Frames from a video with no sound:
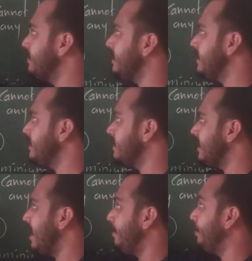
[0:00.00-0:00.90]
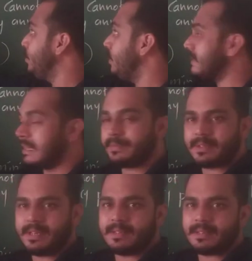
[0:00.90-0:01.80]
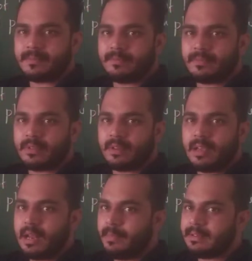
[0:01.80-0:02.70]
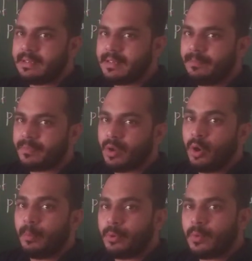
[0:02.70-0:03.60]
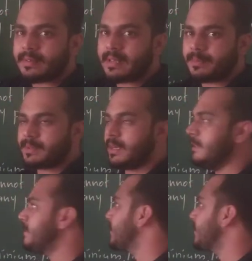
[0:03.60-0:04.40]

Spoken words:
means a pure substance. Elements is a pure substance